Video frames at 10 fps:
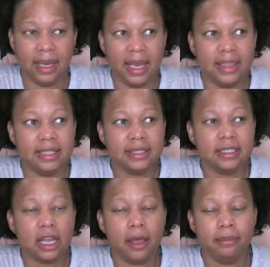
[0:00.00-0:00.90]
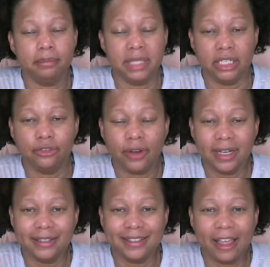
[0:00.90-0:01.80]
And this is not me
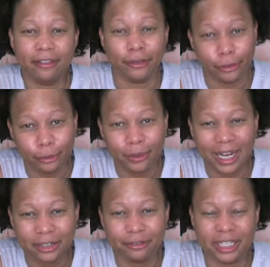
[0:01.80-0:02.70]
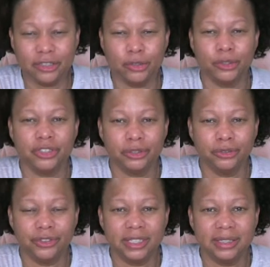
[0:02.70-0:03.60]
trying to tell you how to raise your
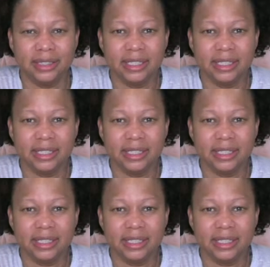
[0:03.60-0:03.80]
children.